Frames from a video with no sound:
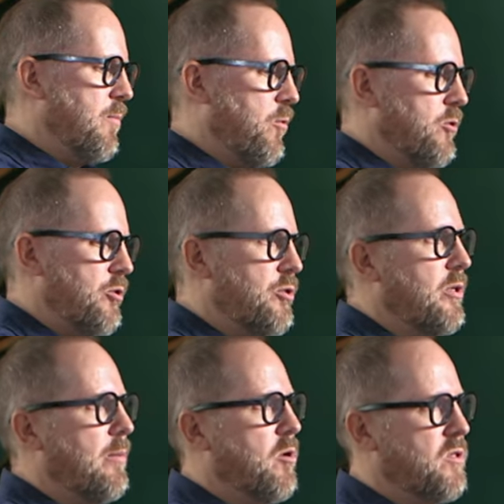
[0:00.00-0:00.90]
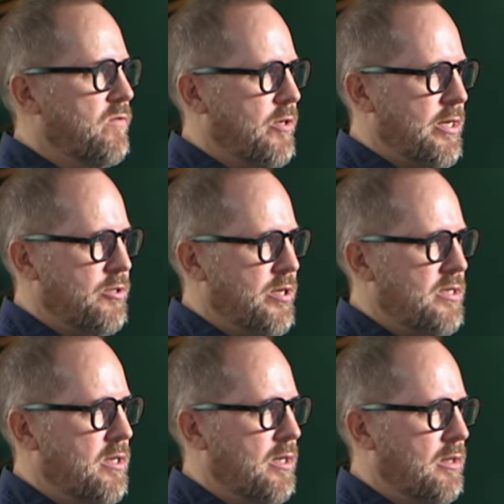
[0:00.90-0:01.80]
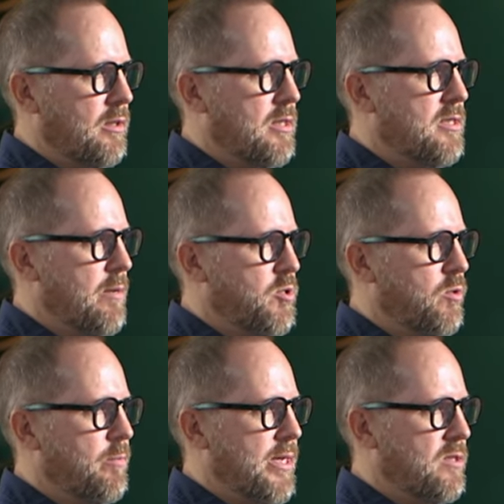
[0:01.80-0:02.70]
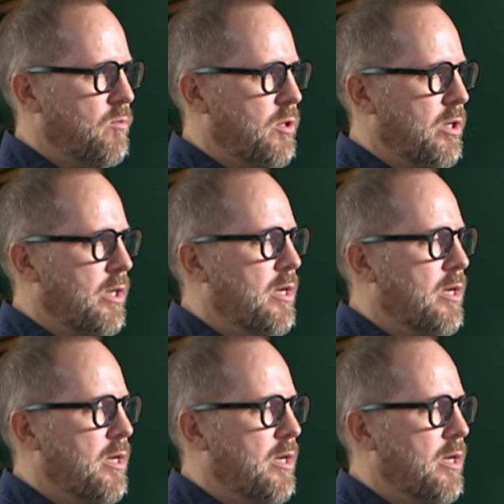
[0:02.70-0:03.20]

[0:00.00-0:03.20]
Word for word: portraiture, I'm also very interested in conceptual-based work.